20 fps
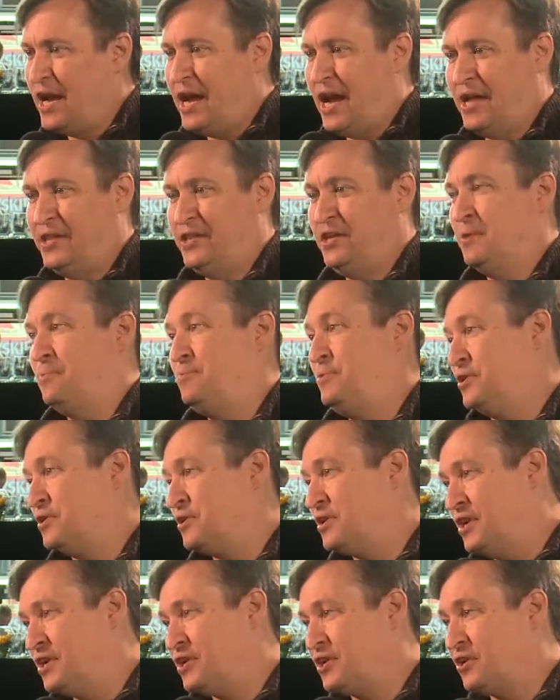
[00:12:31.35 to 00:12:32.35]
and the
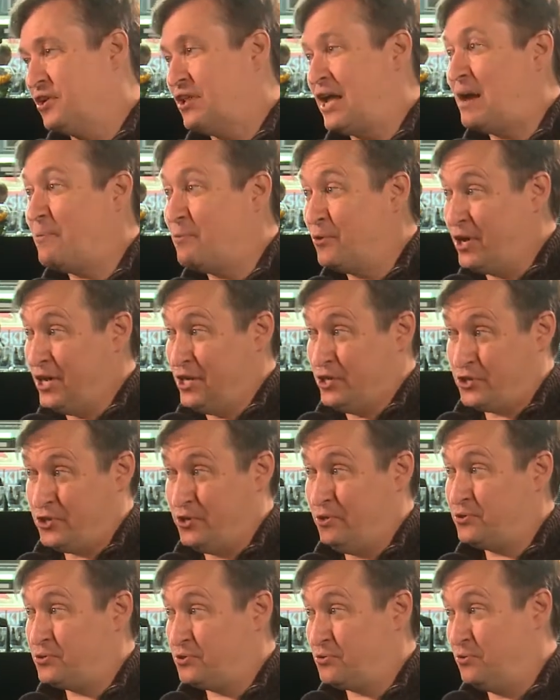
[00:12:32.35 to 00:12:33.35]
ability to collaborate
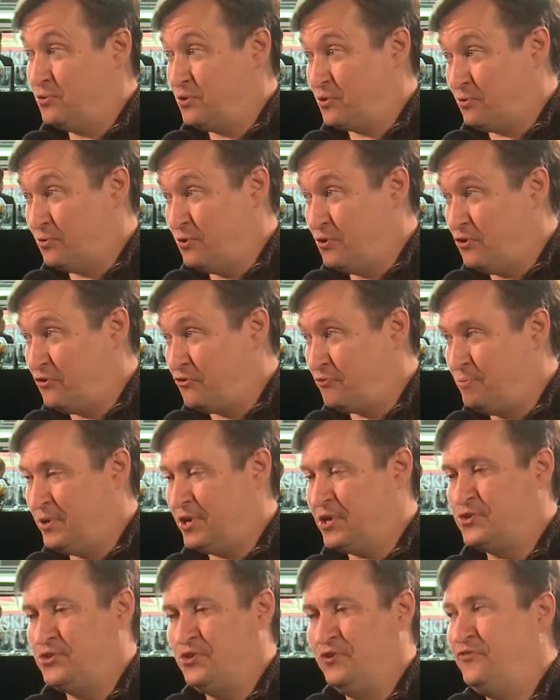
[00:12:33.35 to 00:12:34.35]
shoots through the roof,
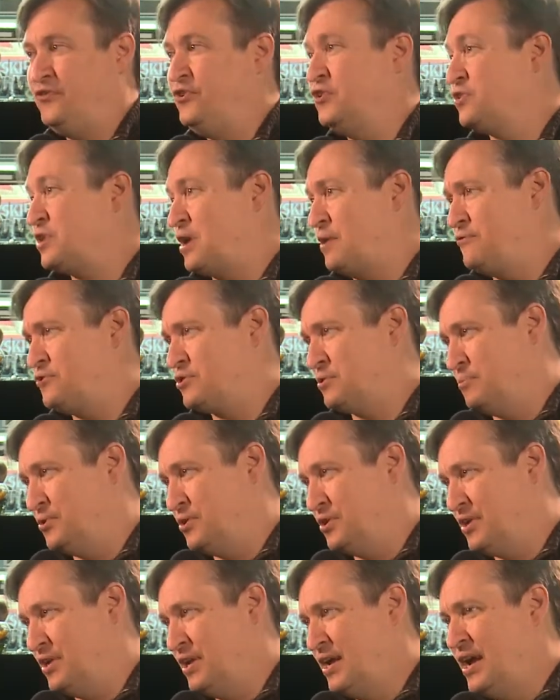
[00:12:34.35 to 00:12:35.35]
because you feel
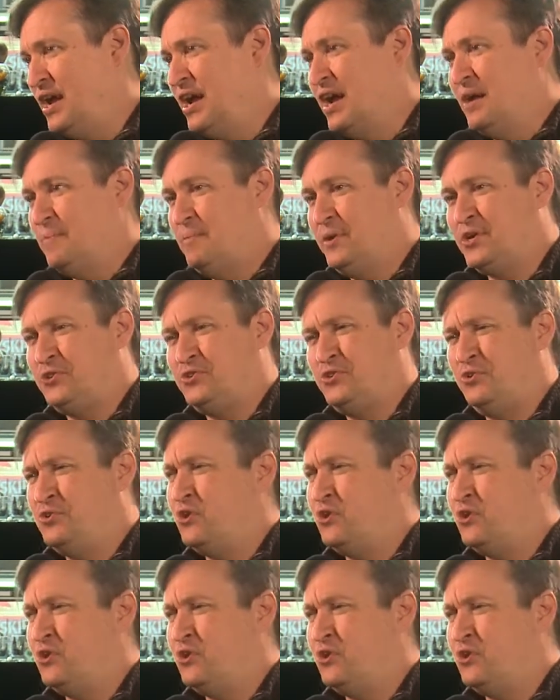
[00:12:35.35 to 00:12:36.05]
comfortable, because you